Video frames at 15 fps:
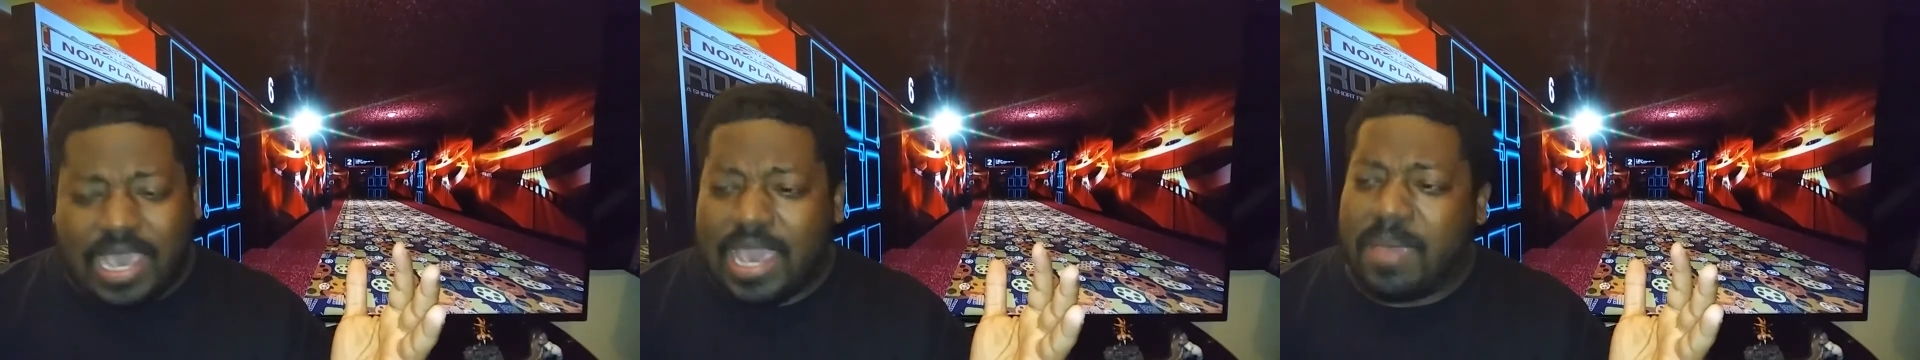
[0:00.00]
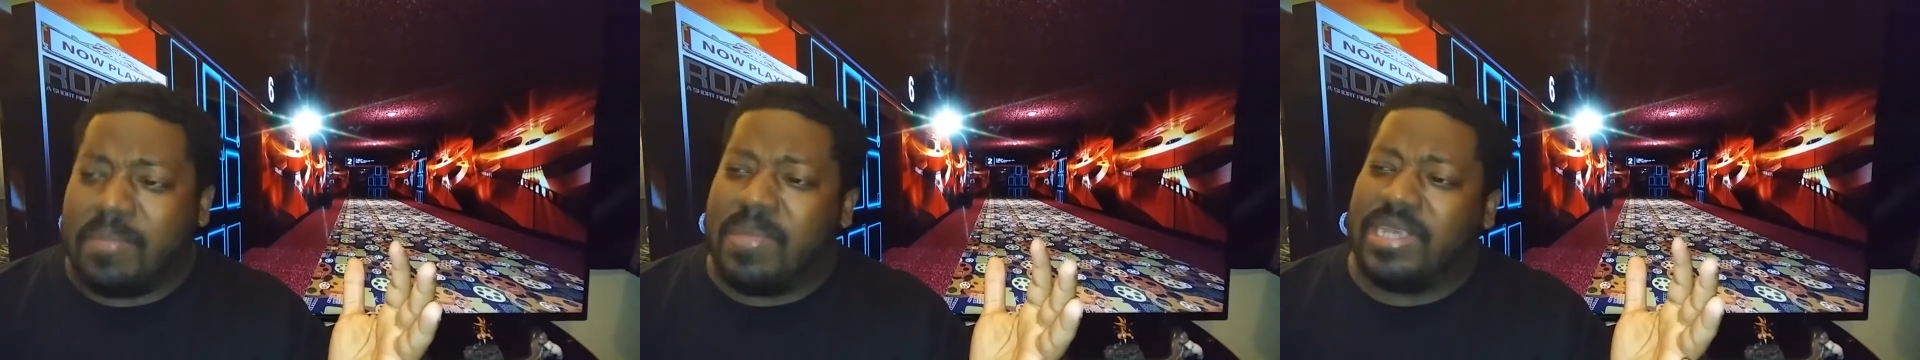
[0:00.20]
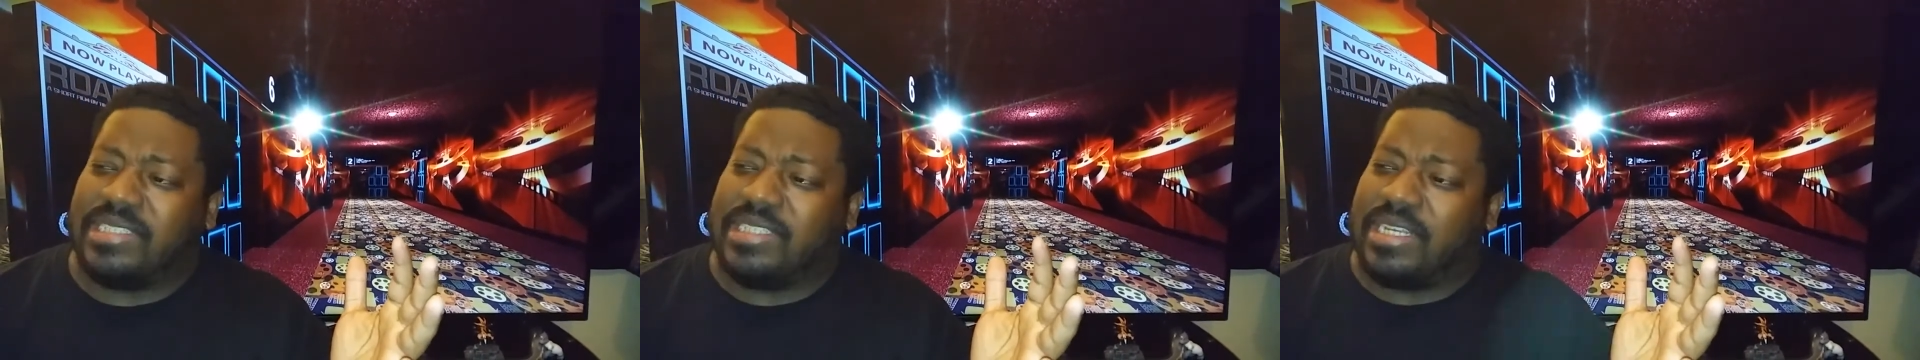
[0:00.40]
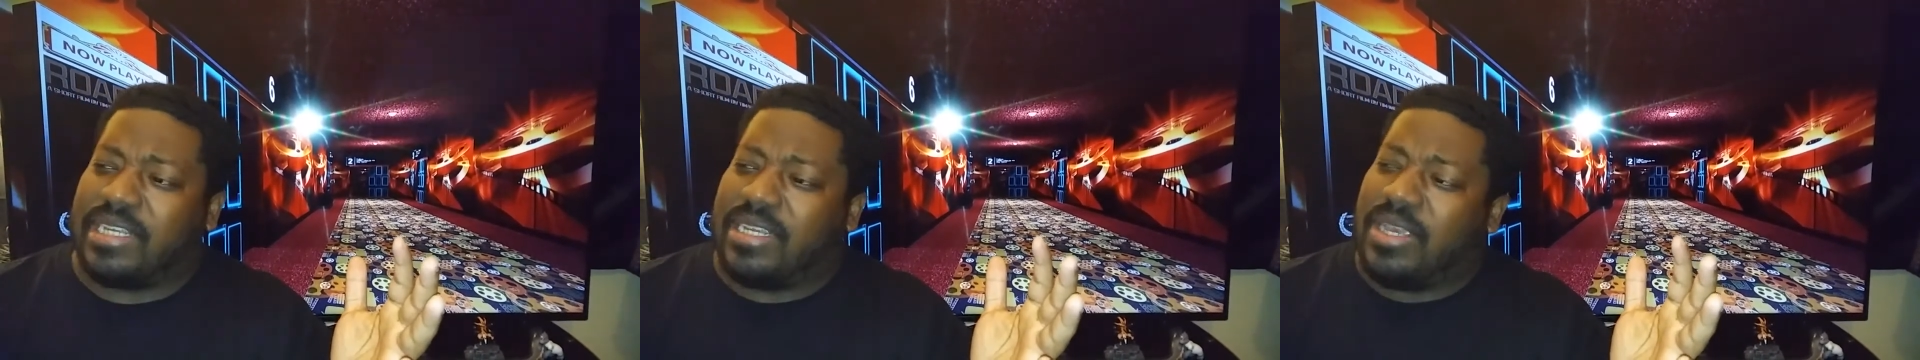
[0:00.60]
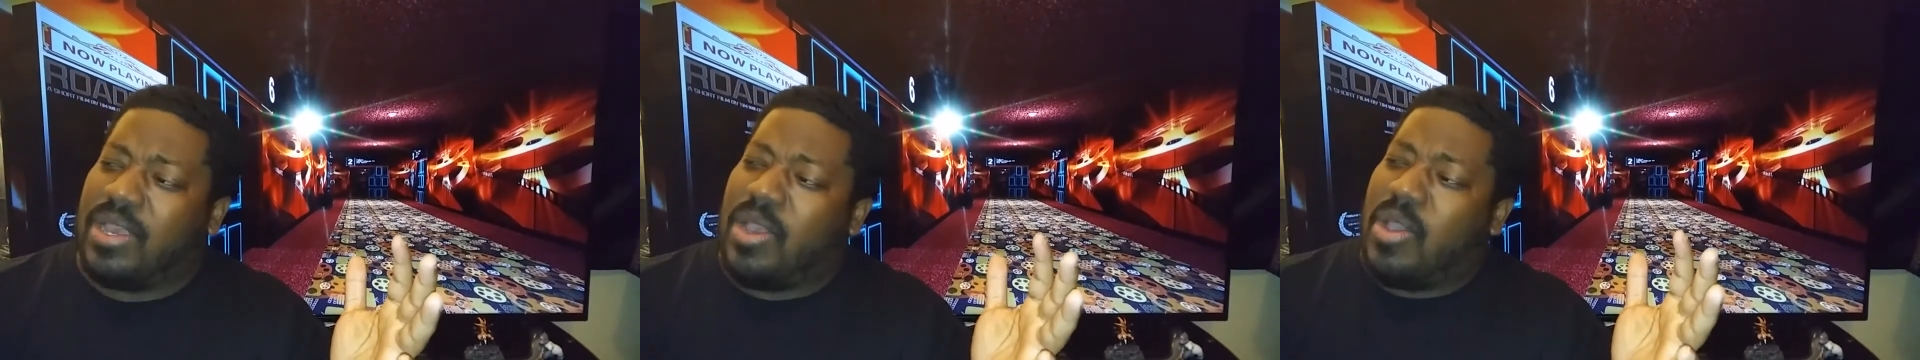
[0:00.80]
and mix
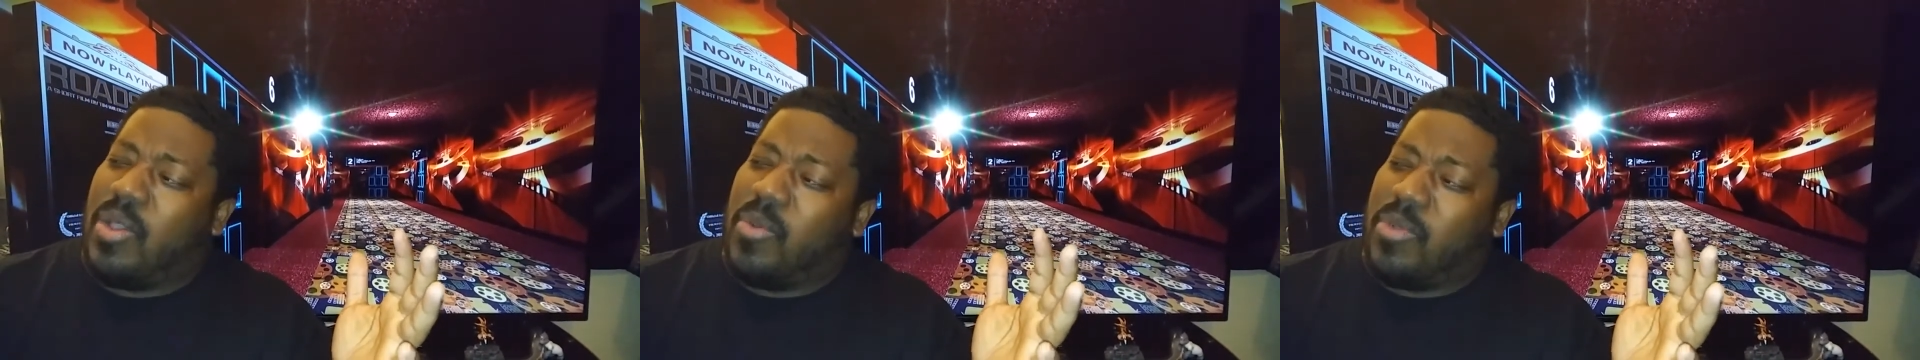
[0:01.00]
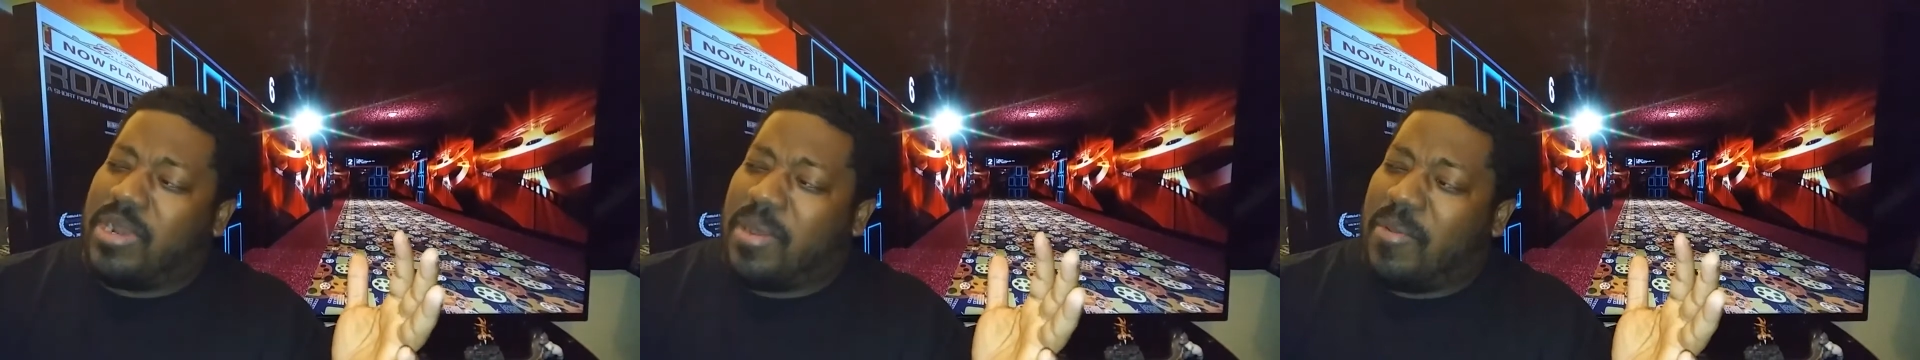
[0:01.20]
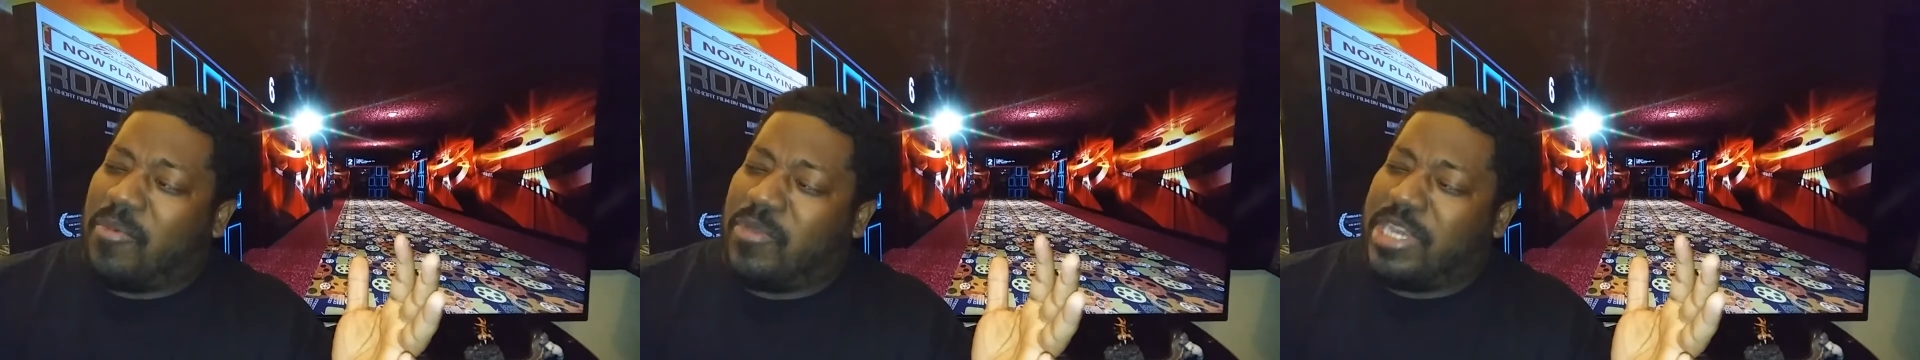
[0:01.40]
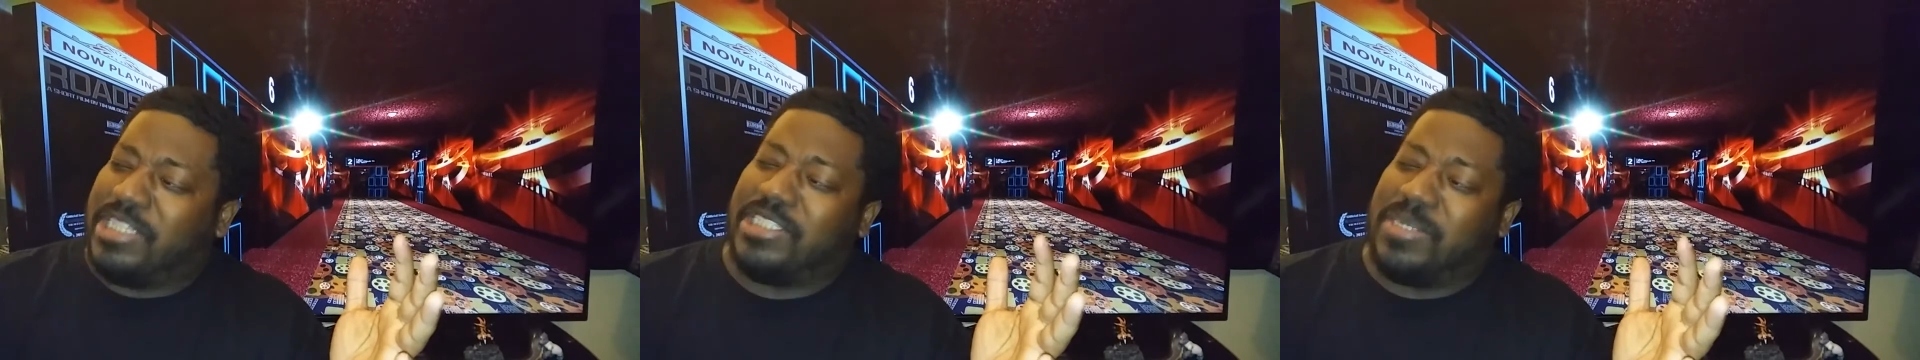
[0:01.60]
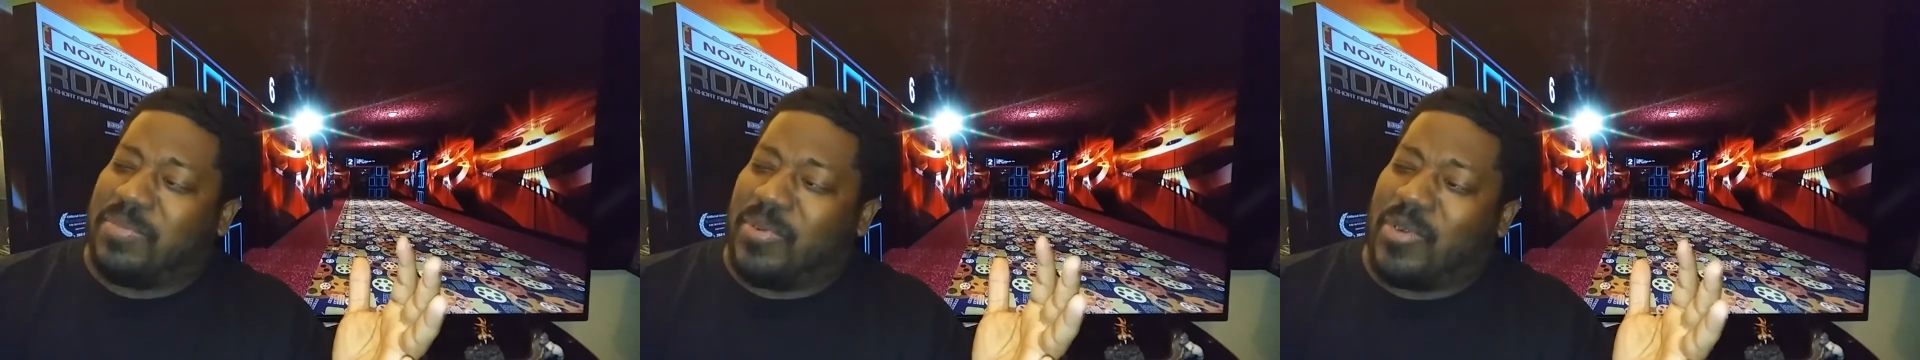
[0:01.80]
it with a
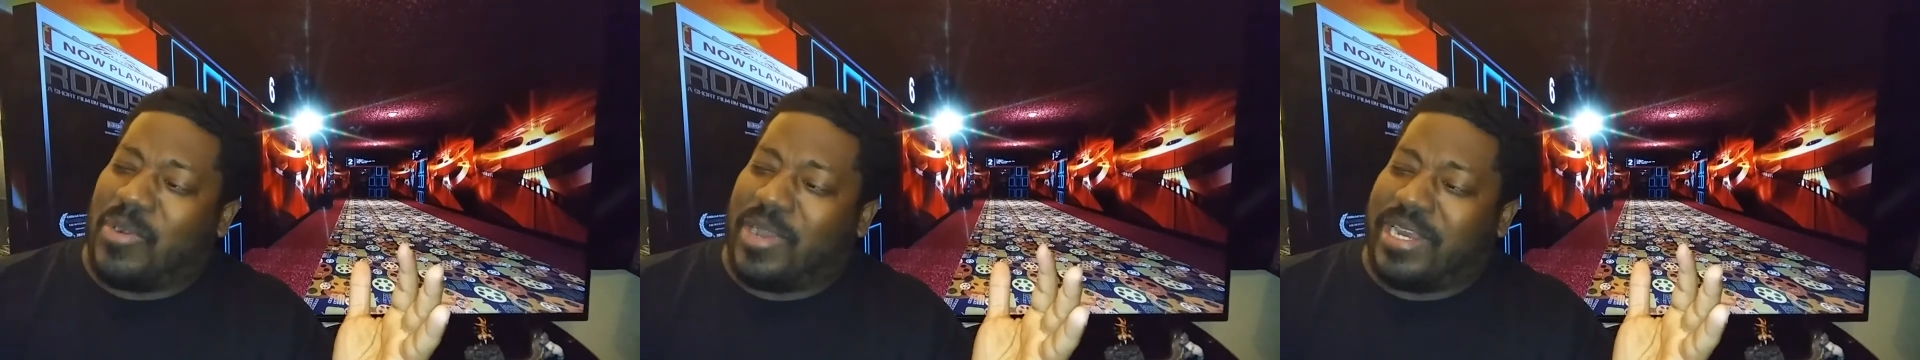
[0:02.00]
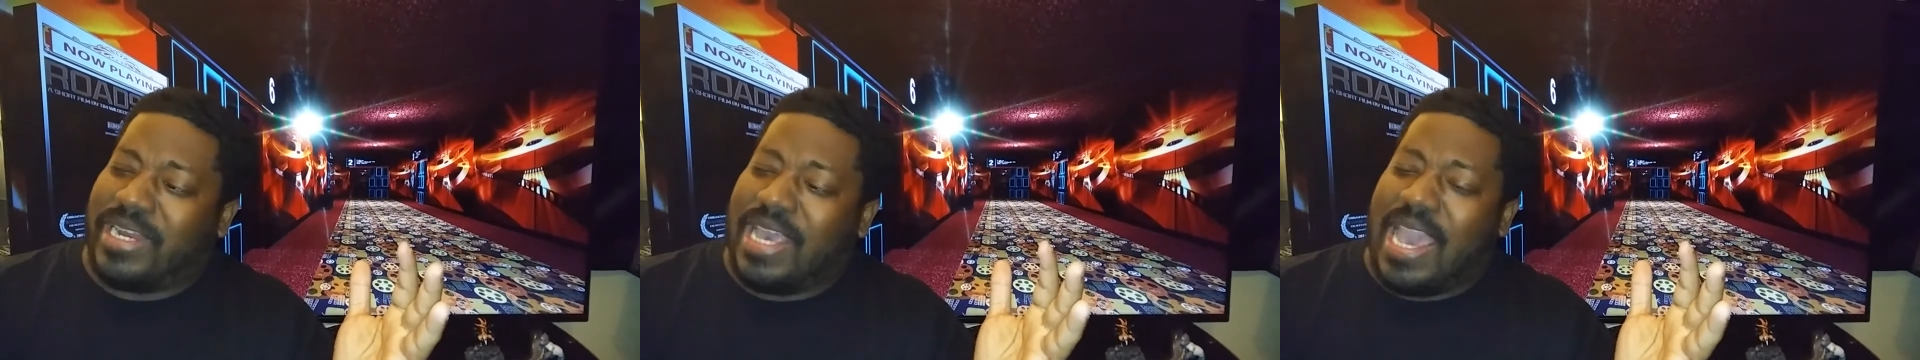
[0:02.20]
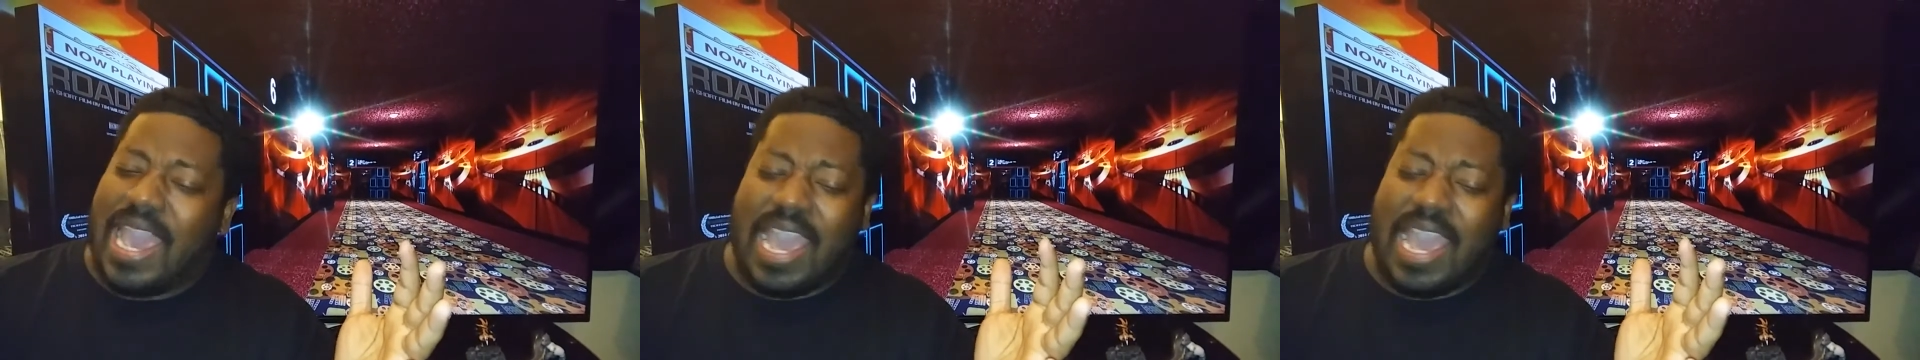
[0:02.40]
Ouija board